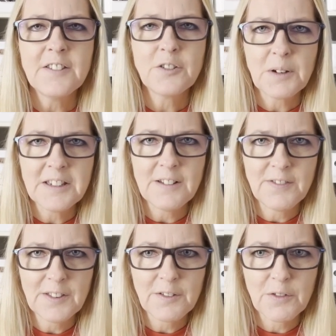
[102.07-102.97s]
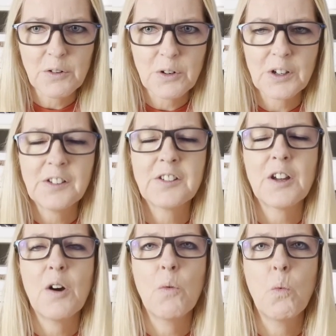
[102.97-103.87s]
the twenty-fifth of August,
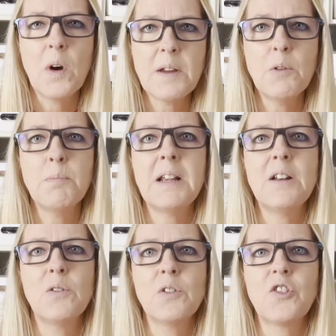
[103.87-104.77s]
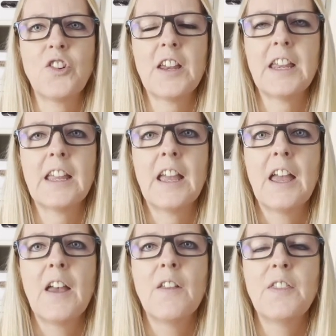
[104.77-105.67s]
we will be launching
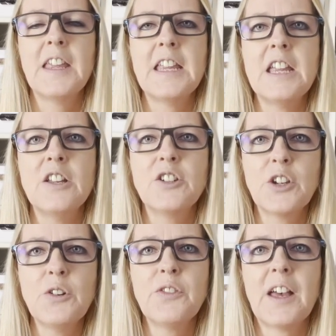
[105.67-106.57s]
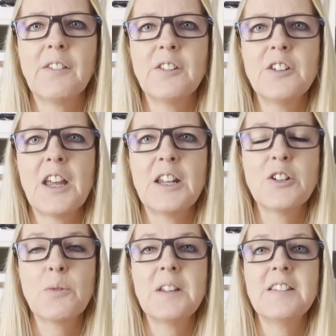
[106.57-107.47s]
the two thousand
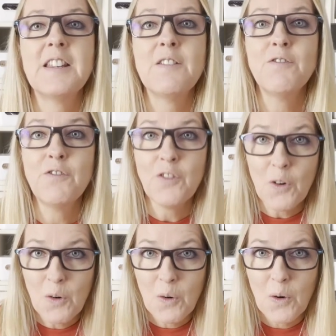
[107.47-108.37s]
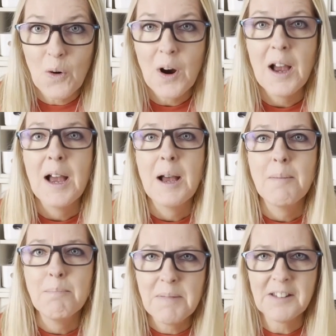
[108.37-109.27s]
twenty-four
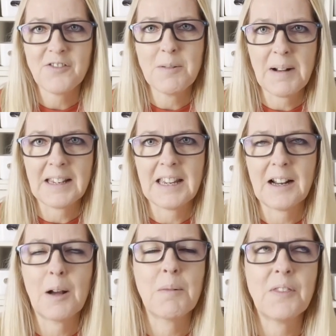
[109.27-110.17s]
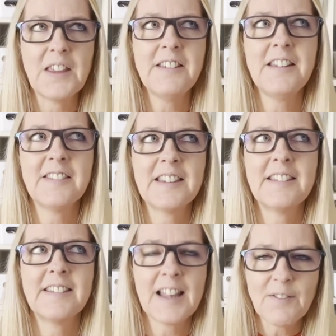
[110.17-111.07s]
Mystery Blanket Club. This is the
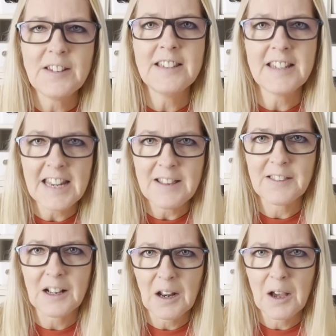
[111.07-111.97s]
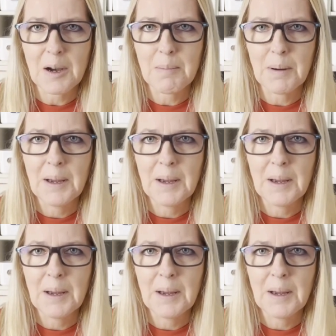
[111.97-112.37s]
seventeenth club